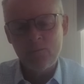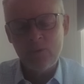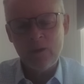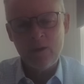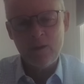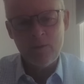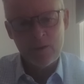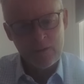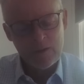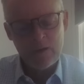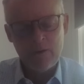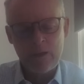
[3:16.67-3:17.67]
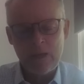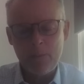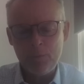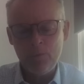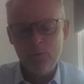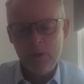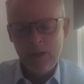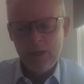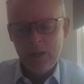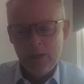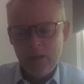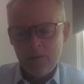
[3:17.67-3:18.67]
at Canary Capital.
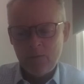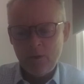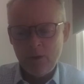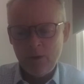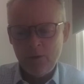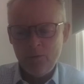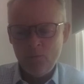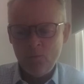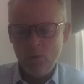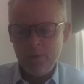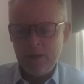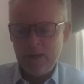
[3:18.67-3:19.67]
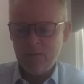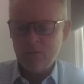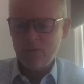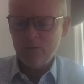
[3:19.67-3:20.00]
So what we had to